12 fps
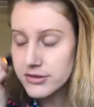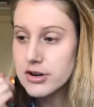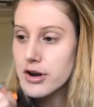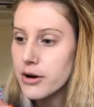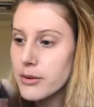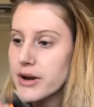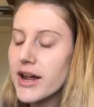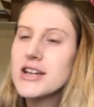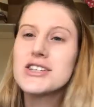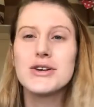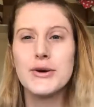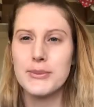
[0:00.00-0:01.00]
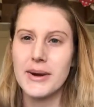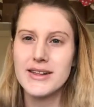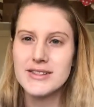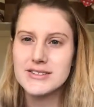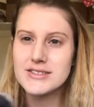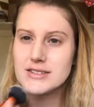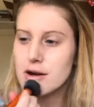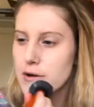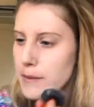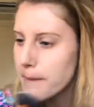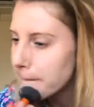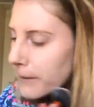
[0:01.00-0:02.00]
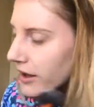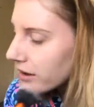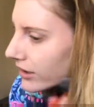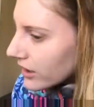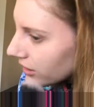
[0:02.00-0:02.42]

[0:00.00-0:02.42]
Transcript: snow, and I actually don't mind the snow, but